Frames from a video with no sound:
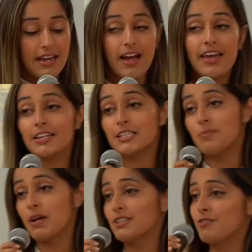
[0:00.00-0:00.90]
I had
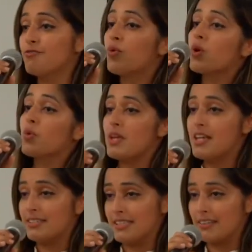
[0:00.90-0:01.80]
expected a
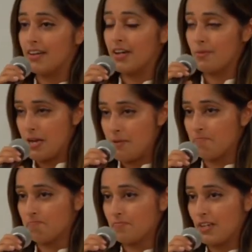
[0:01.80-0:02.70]
4-week deadline, right?